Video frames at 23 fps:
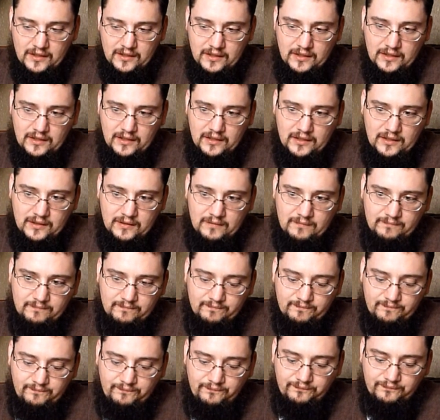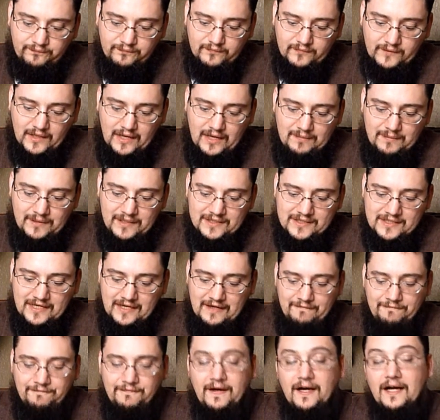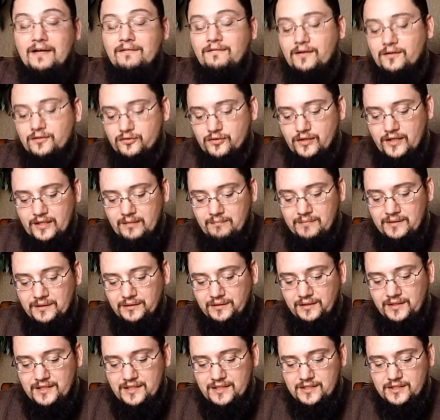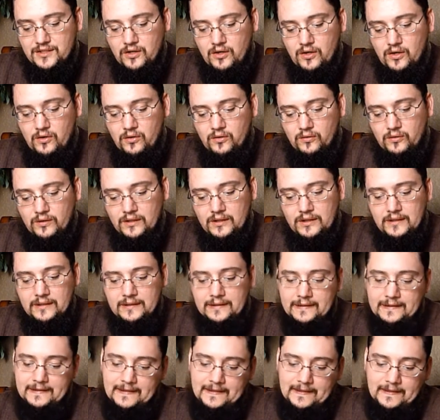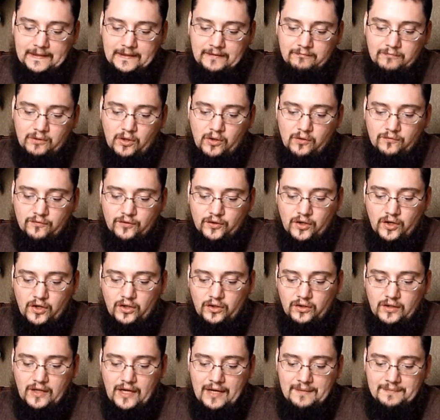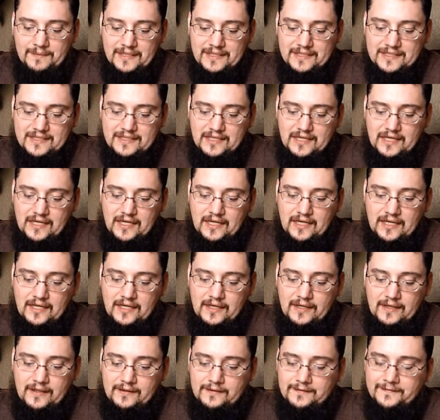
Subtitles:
I'm going to say a 5 on drinkability. So overall, I'm going to say,